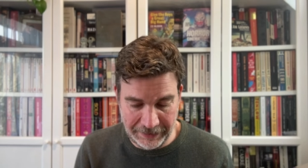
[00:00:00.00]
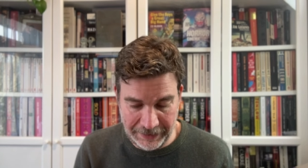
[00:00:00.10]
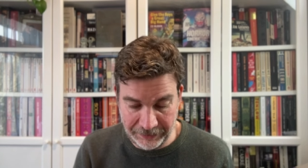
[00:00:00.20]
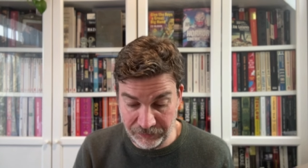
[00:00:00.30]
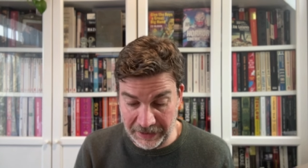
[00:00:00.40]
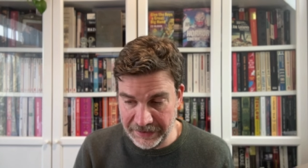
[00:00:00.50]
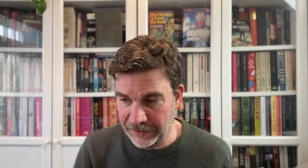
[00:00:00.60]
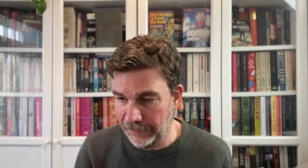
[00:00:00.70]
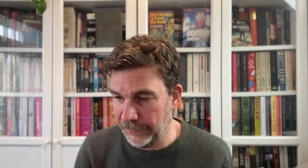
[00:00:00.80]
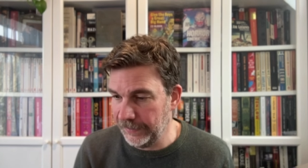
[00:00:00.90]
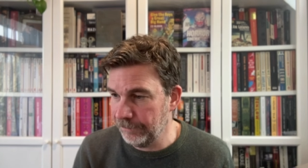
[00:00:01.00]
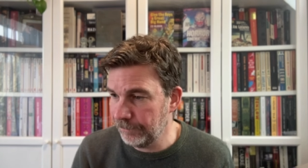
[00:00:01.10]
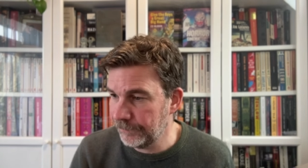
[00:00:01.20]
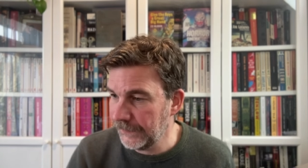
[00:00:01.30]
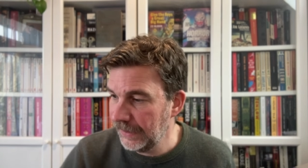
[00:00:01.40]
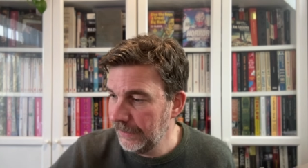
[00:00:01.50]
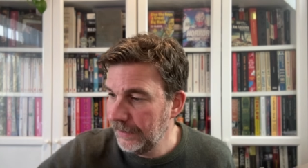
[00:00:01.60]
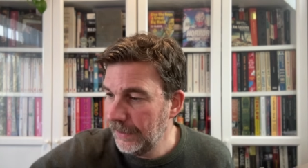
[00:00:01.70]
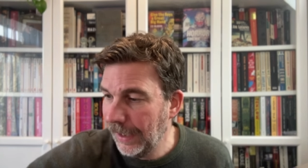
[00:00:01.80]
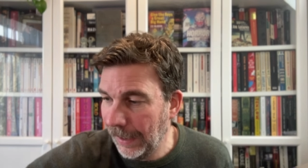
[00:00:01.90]
I had a great time with
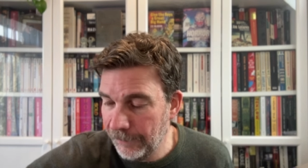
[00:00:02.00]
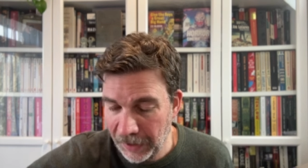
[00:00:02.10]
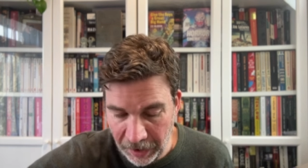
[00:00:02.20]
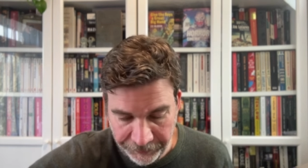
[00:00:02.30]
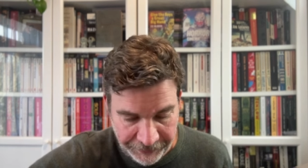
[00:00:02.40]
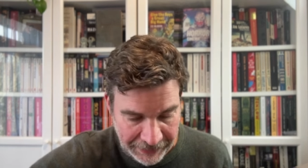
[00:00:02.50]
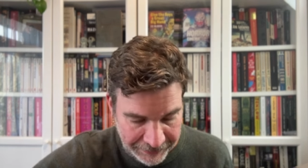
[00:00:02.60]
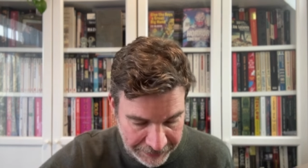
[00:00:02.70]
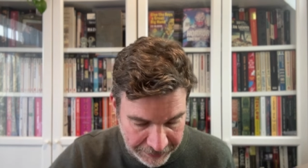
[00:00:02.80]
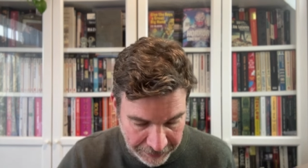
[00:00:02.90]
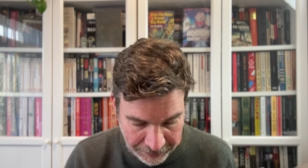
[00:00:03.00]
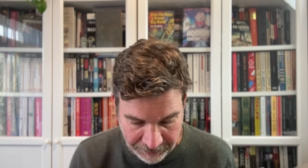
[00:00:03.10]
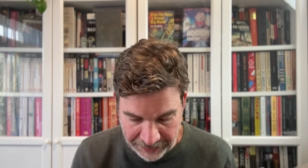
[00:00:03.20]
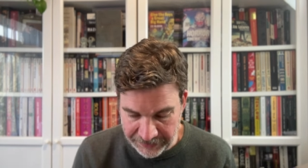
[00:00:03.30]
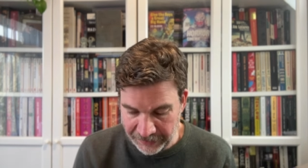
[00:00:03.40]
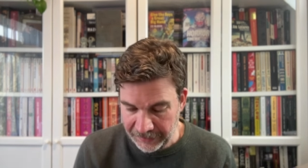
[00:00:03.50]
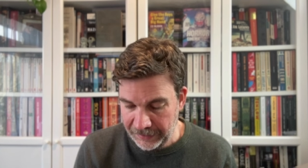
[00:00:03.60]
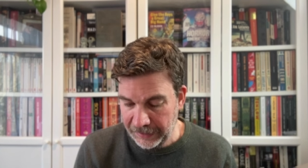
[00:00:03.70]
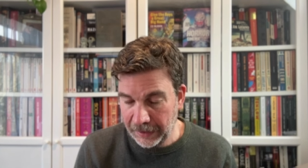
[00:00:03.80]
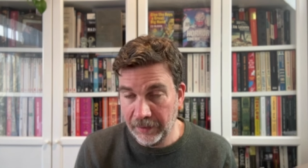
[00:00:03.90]
them. After that then, I read
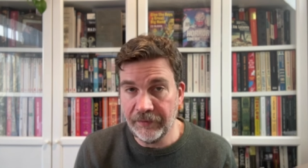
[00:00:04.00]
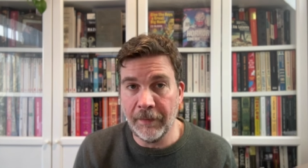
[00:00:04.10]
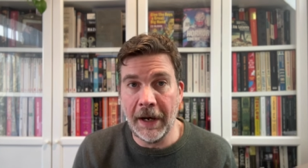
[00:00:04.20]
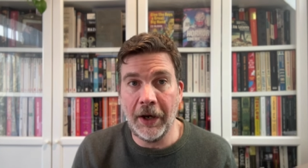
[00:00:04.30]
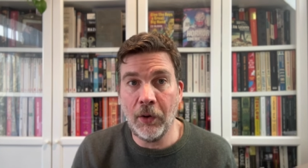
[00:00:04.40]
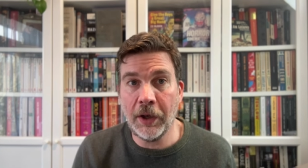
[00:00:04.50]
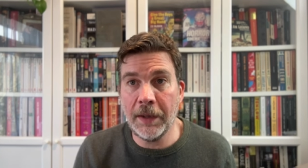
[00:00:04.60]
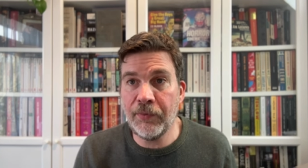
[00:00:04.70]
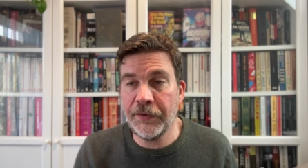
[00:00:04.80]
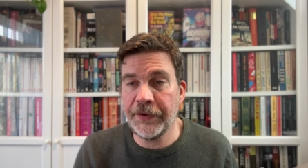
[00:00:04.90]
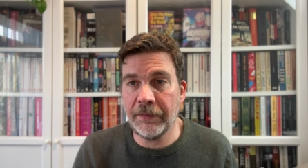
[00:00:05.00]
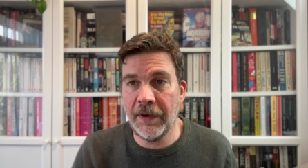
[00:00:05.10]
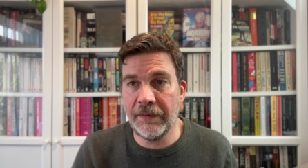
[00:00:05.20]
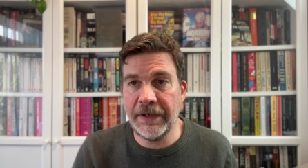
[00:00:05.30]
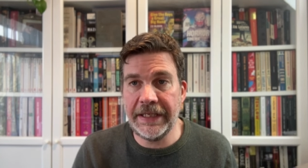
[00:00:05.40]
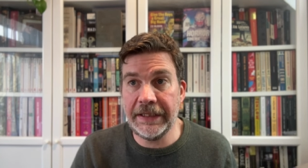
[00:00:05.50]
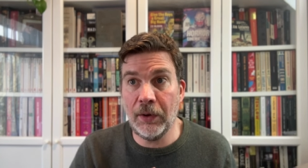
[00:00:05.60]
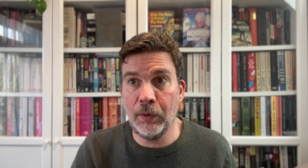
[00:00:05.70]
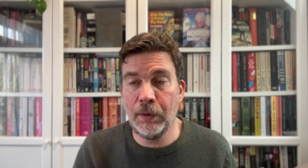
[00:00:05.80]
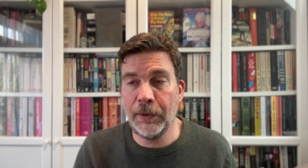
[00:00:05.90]
for my ongoing project where I'm reading
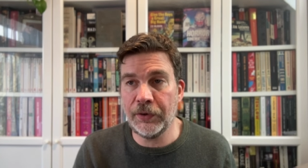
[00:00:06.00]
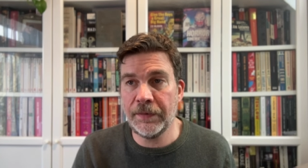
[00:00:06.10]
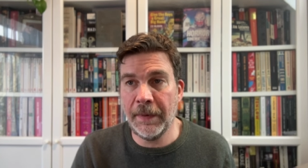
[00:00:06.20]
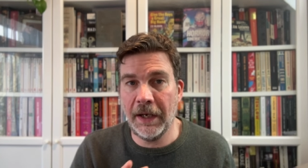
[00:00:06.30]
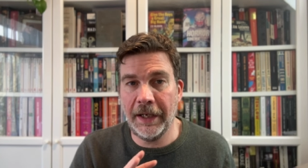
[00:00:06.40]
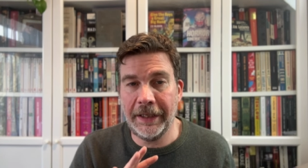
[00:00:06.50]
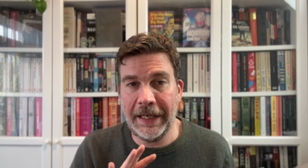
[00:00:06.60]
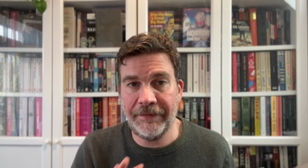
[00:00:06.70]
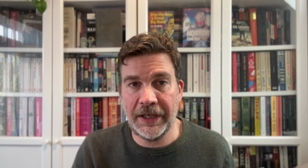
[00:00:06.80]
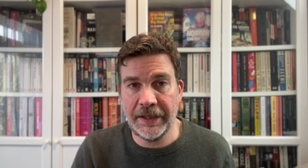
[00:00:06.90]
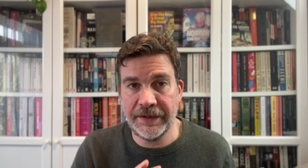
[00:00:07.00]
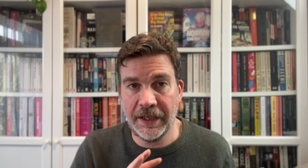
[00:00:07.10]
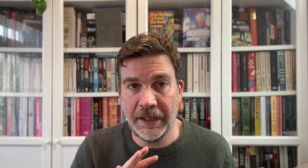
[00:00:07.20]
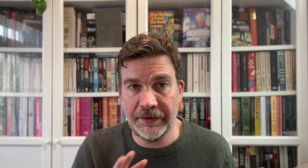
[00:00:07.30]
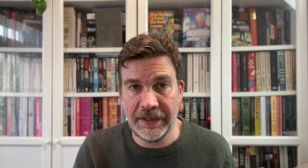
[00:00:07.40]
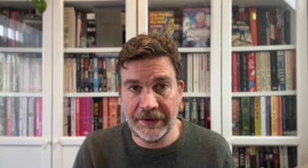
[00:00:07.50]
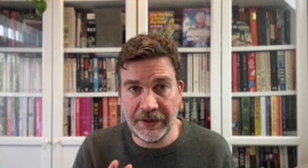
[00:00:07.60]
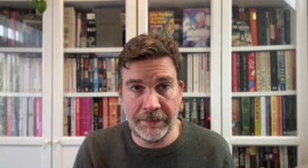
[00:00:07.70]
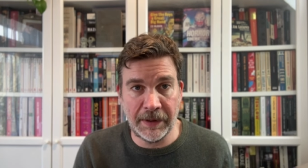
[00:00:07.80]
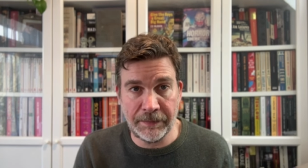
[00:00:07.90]
all the books by Evan Hunter /
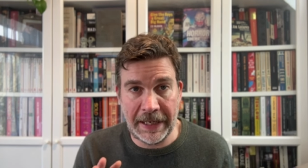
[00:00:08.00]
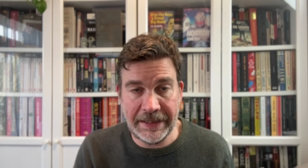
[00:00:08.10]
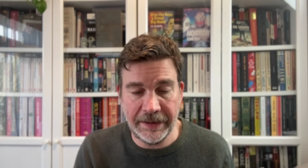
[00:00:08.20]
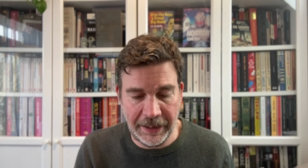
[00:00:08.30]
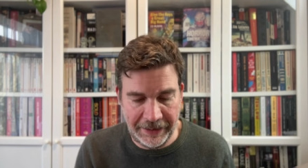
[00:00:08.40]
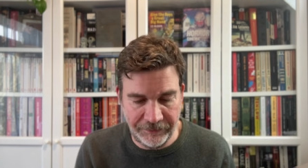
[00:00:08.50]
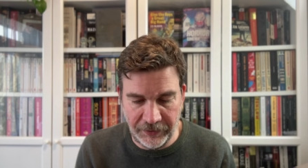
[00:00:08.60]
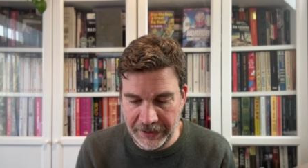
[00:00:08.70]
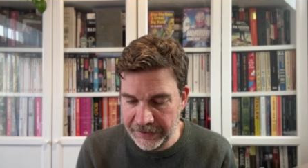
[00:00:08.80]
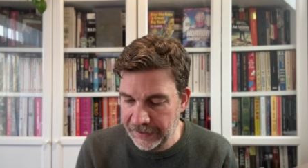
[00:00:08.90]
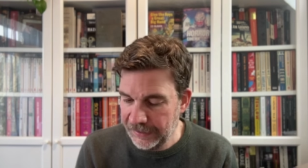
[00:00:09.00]
Ed MacBain that I haven't read.